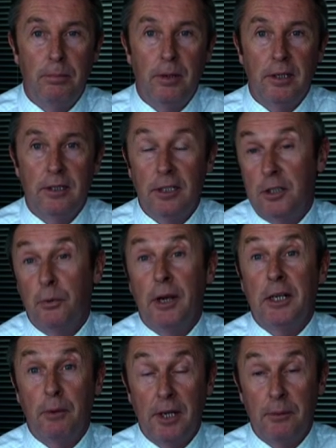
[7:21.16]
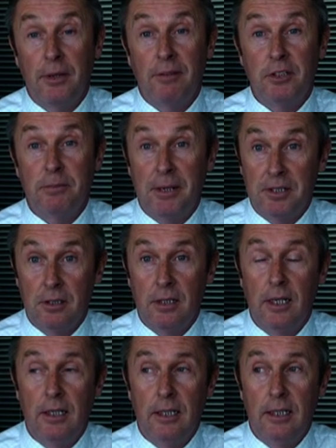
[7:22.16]
but 2020 we have a
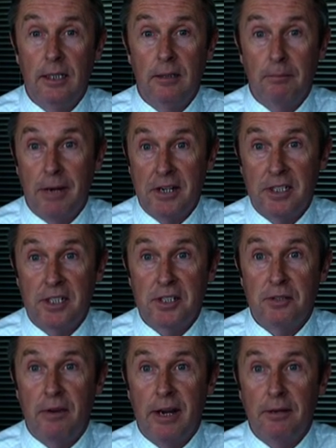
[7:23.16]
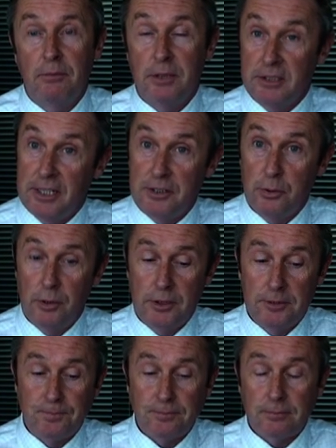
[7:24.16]
special marginal interest rate with St.
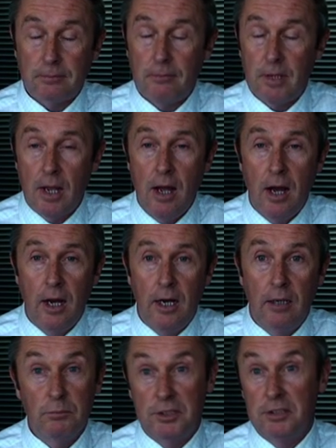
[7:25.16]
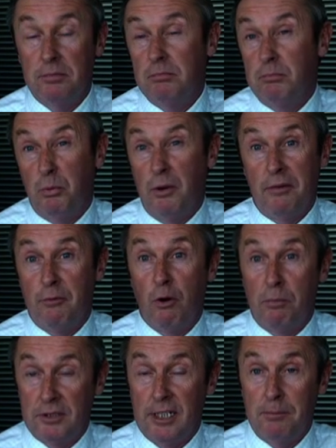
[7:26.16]
George, which is
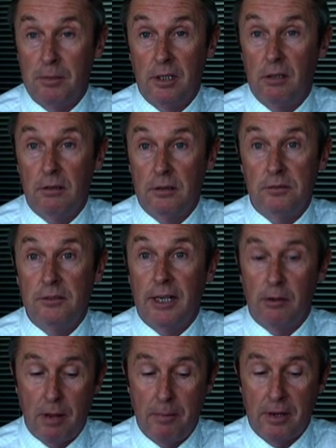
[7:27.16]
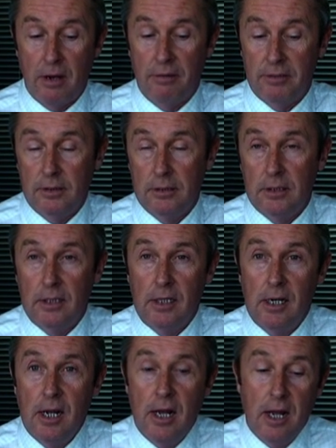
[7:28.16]
0.4% below the general public offer.
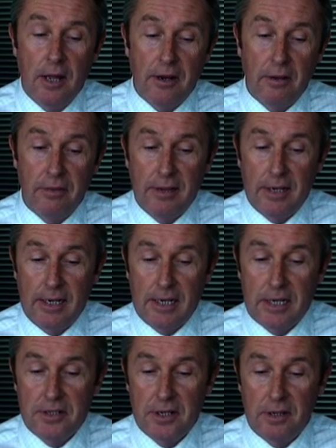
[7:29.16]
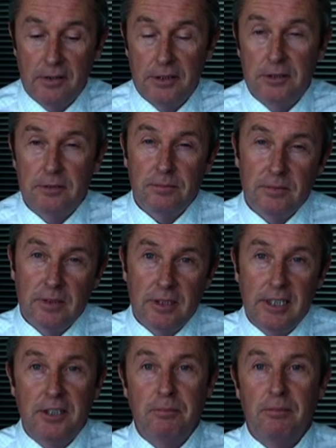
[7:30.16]
The other thing you need to consider is,
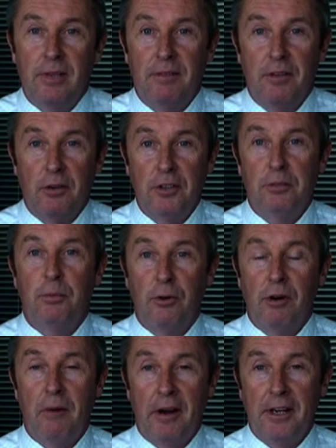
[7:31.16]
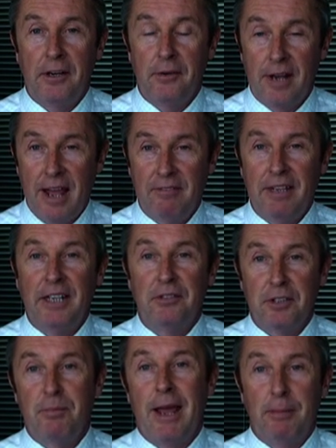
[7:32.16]
if you're going to borrow money, you're going to have
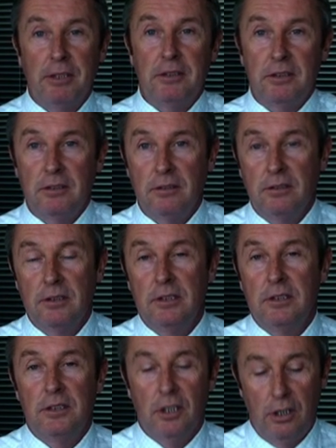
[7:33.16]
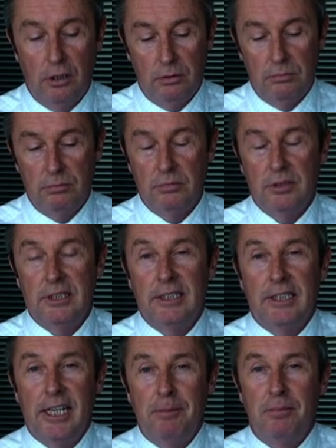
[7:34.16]
interest payments. So you need
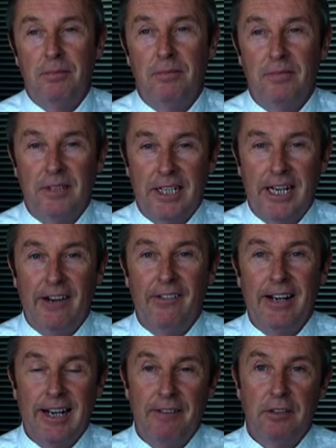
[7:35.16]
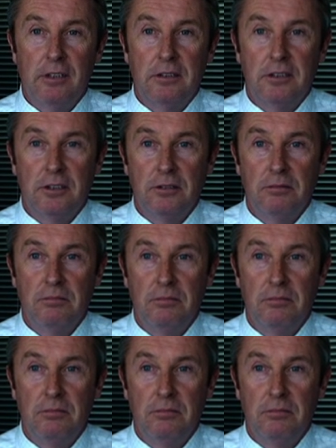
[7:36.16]
to keep the gearing levels